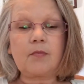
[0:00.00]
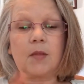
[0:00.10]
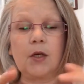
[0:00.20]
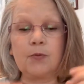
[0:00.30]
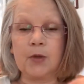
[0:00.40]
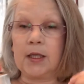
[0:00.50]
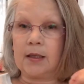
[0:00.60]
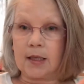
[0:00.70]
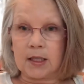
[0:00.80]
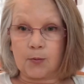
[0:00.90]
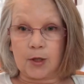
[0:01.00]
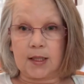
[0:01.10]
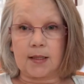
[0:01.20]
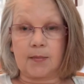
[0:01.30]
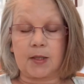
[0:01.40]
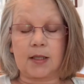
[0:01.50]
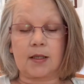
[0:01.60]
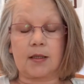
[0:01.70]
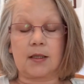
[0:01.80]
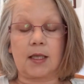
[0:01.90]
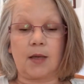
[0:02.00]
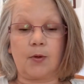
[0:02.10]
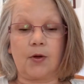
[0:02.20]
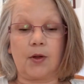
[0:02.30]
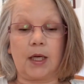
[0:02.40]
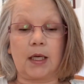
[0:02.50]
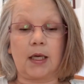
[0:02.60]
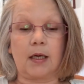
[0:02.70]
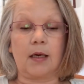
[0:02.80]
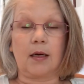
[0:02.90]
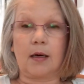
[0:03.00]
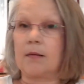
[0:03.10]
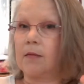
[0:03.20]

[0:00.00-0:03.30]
I really like to bring subjects to the table that can,